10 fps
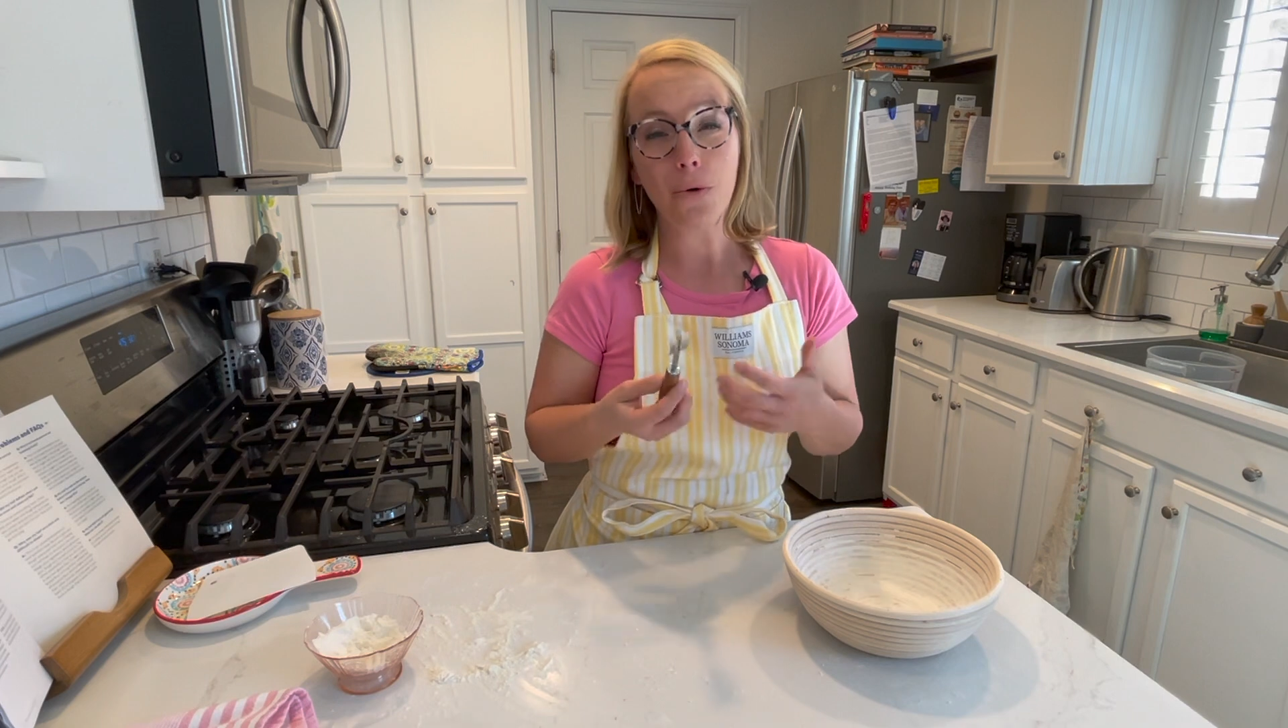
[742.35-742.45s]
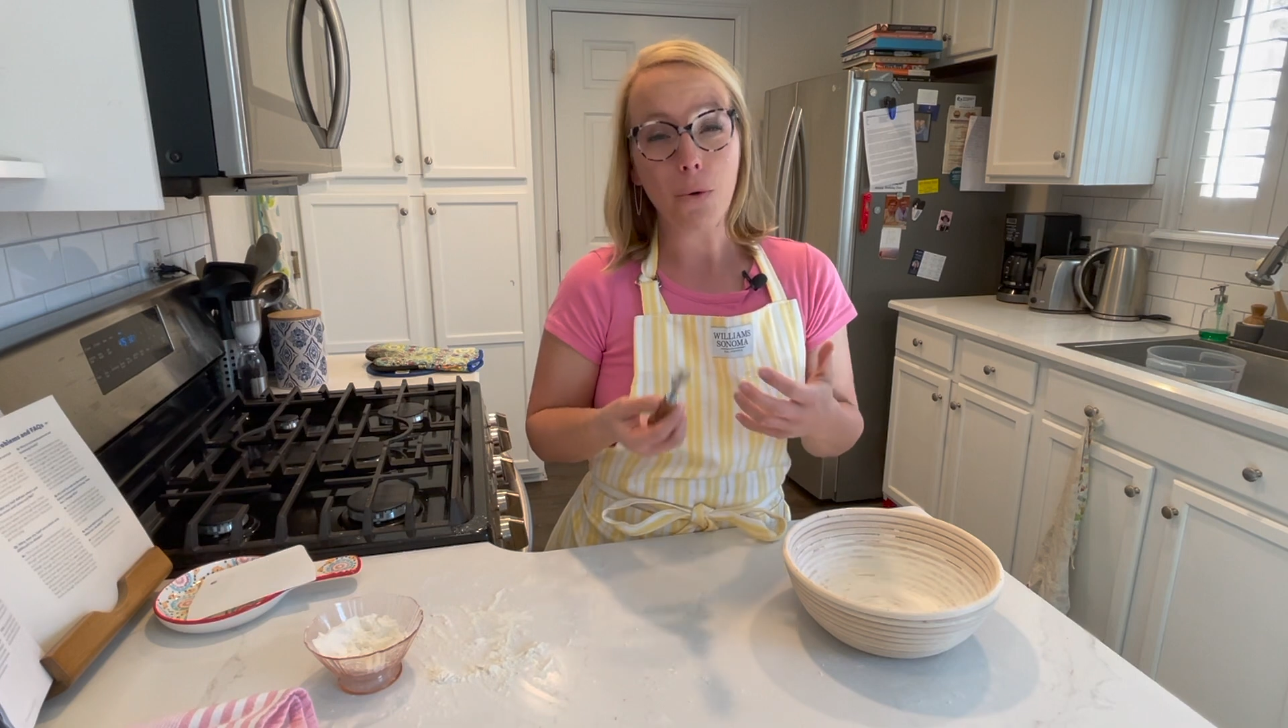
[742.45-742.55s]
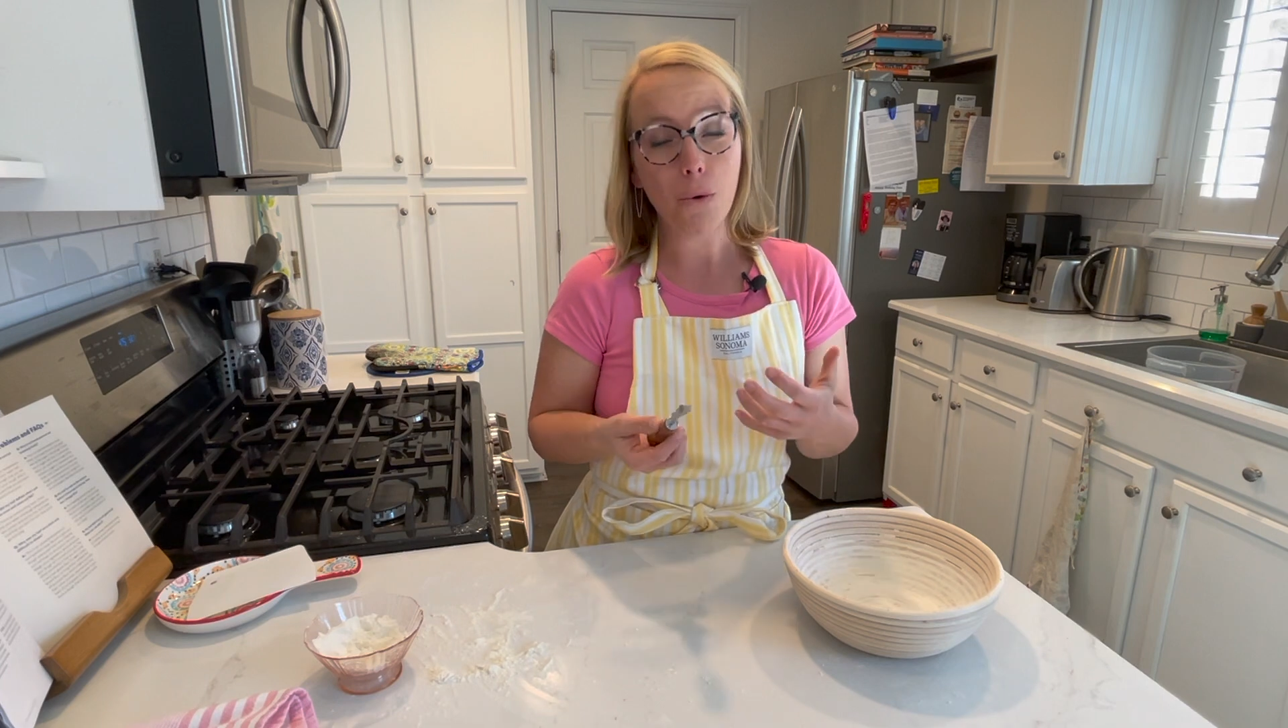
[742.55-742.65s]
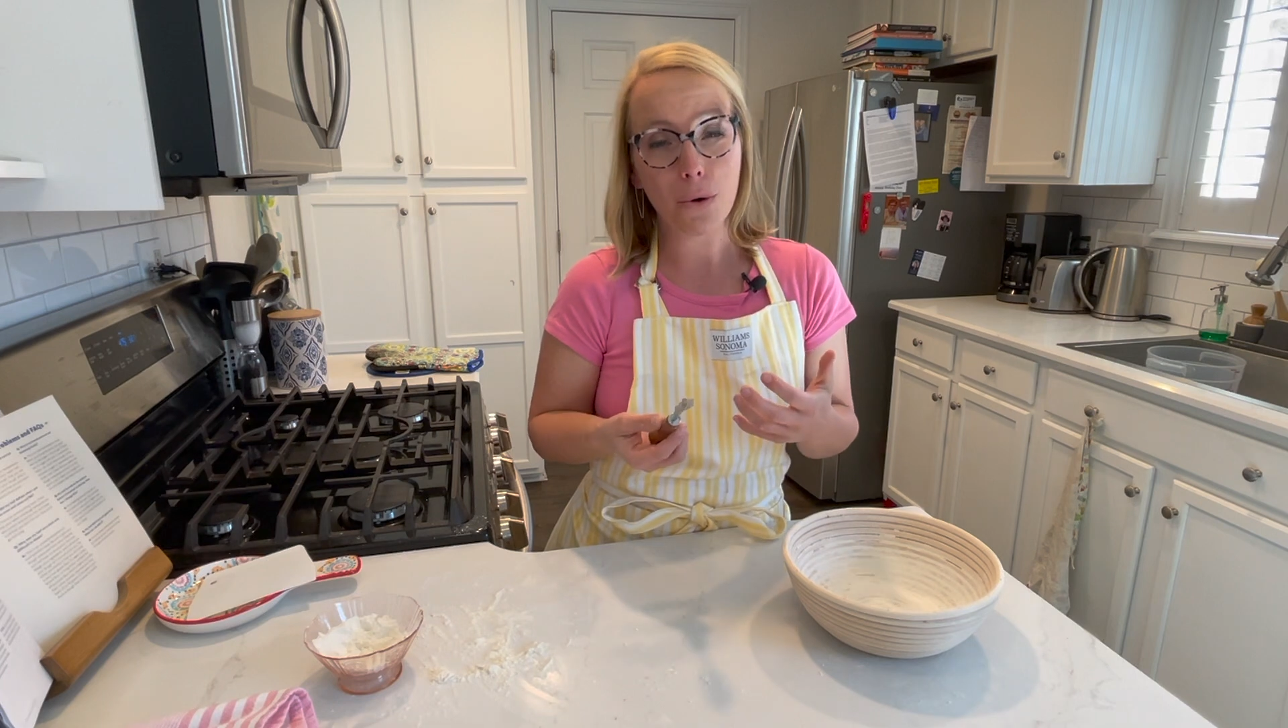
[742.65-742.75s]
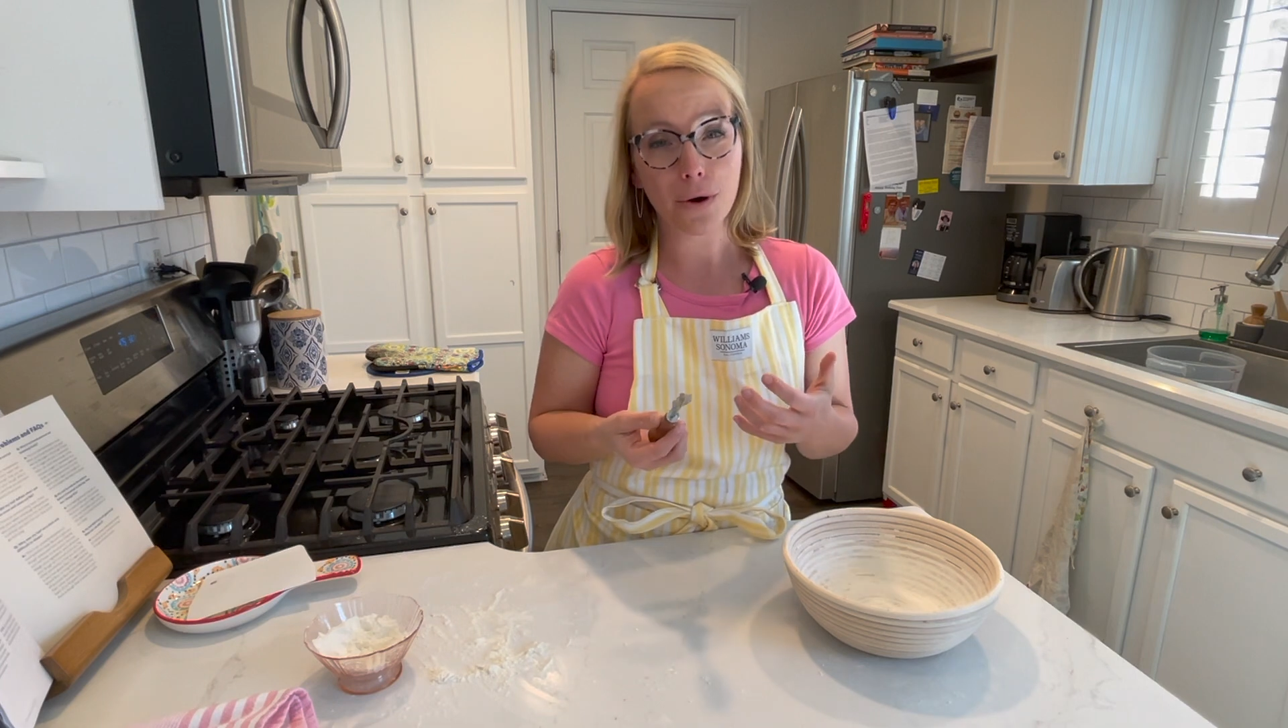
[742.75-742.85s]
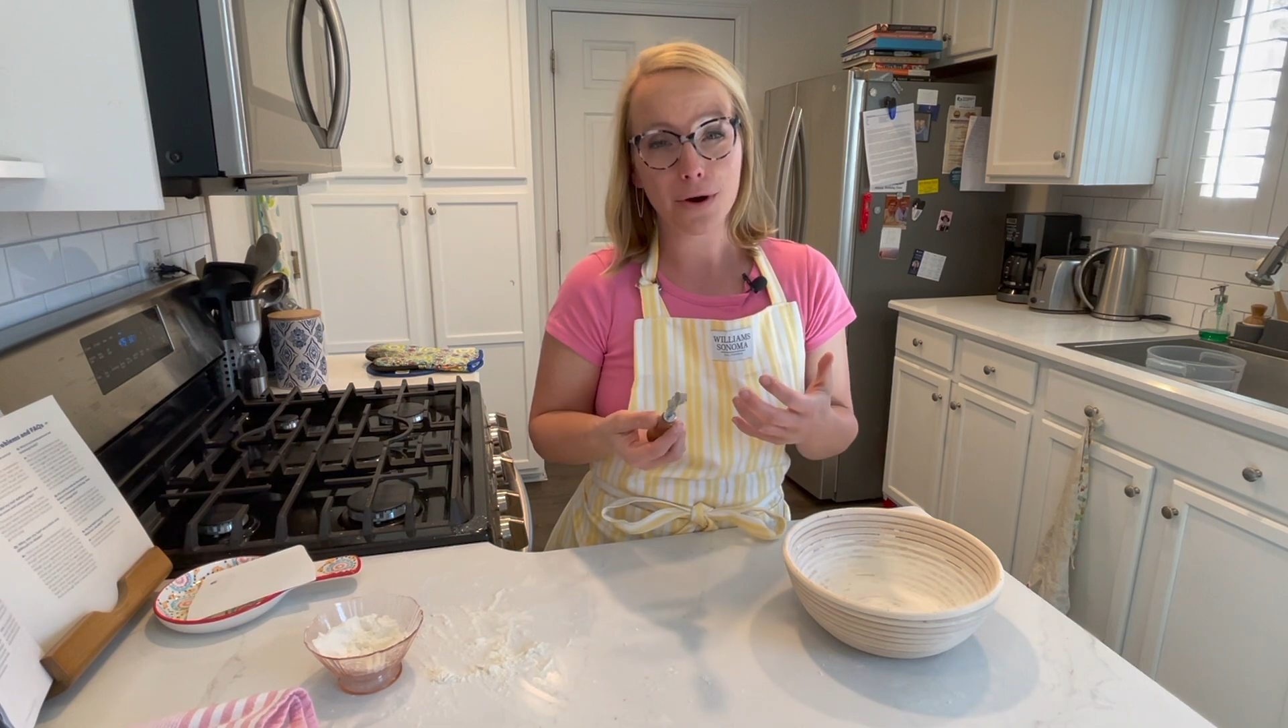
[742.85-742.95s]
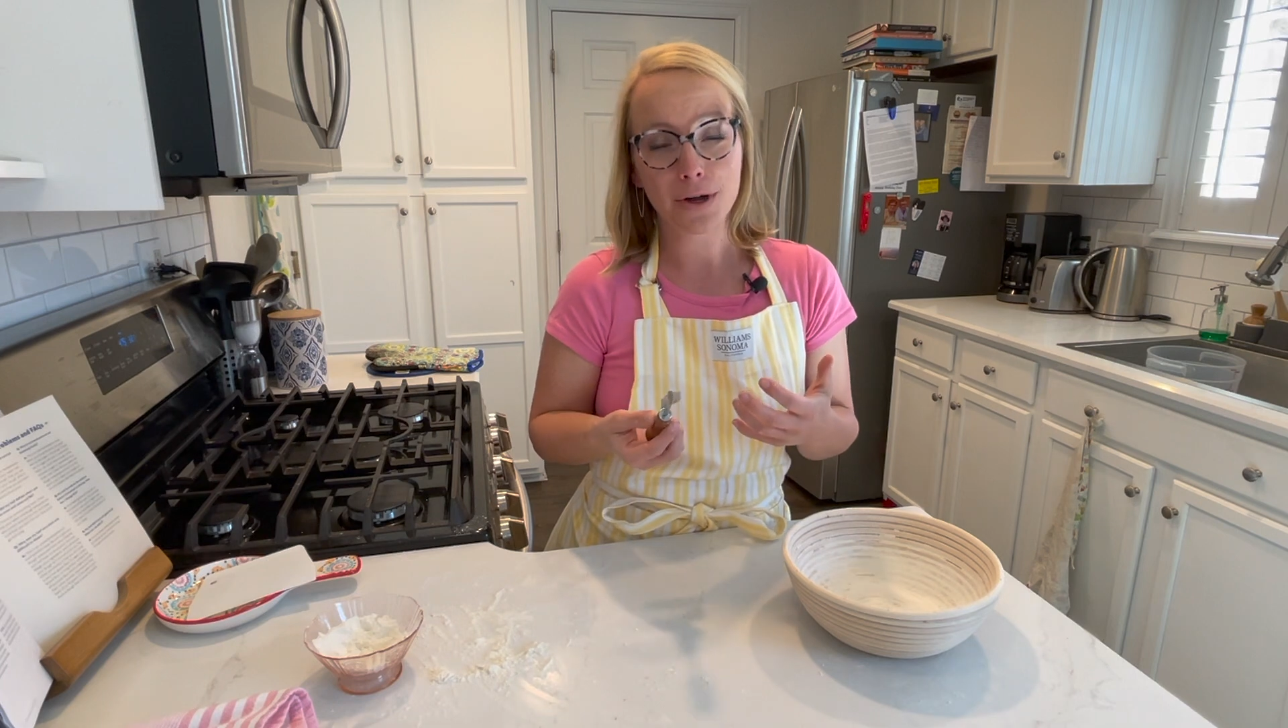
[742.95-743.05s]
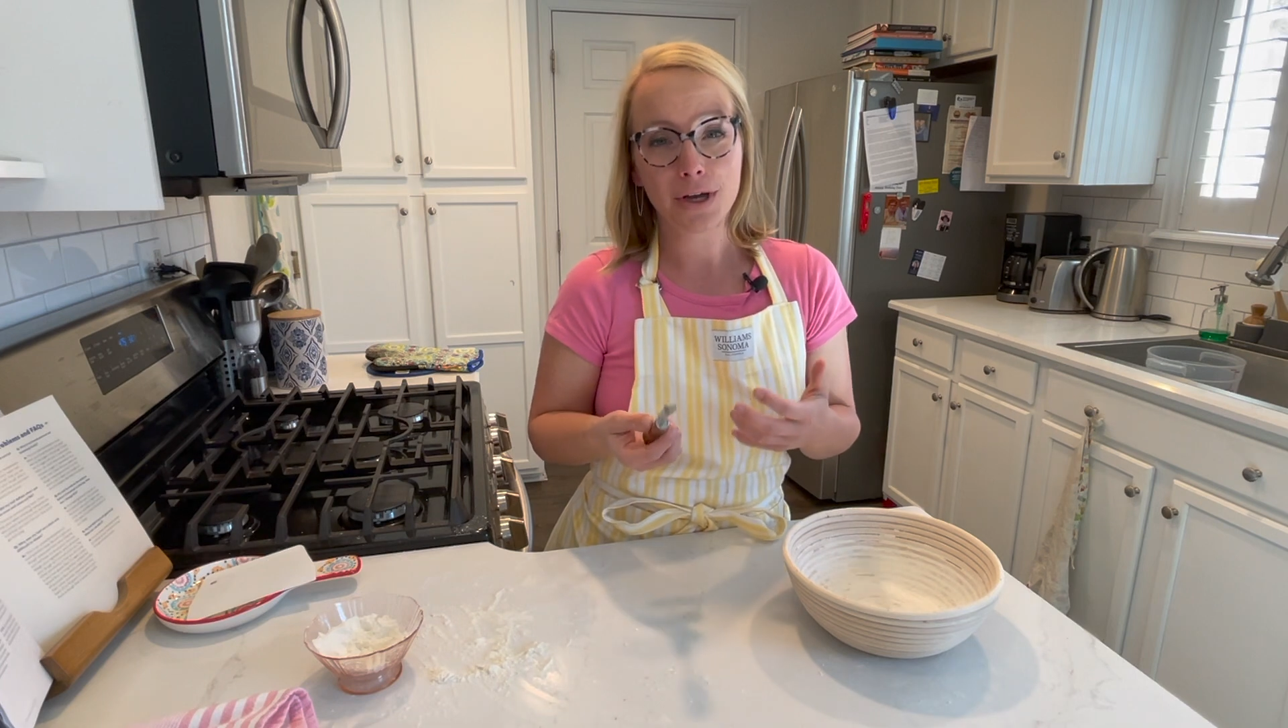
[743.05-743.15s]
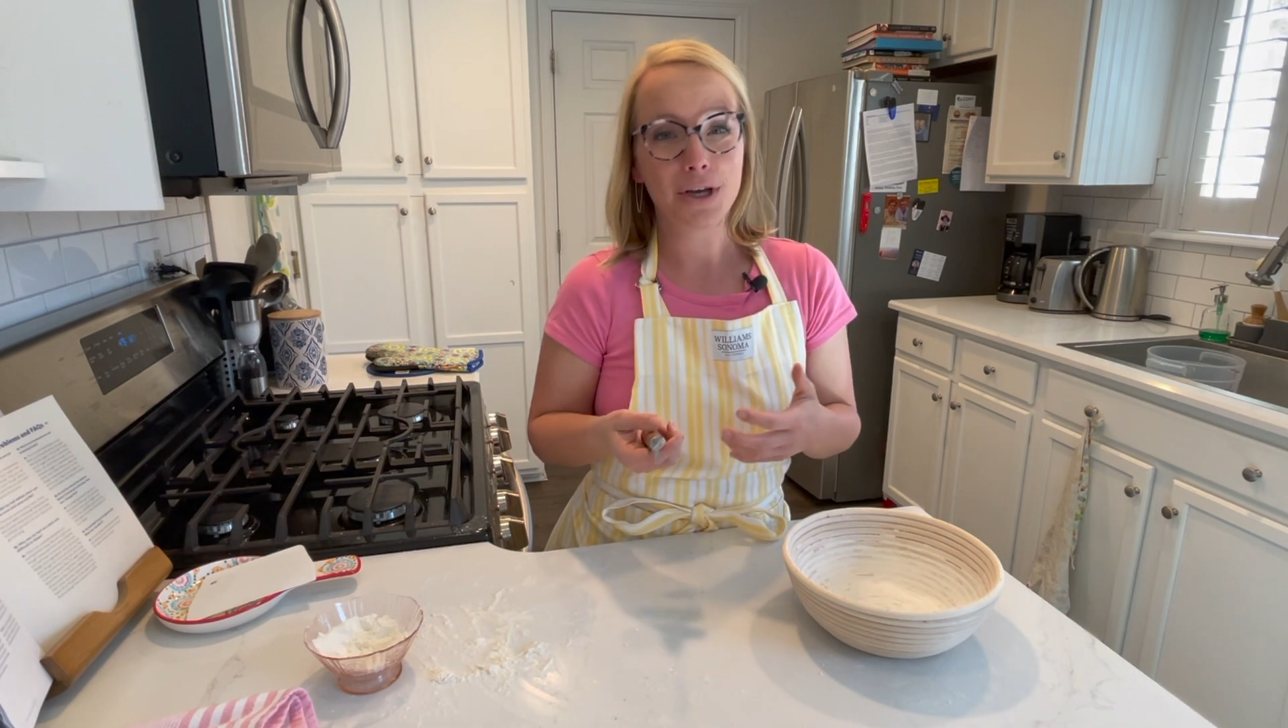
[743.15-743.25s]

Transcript: Or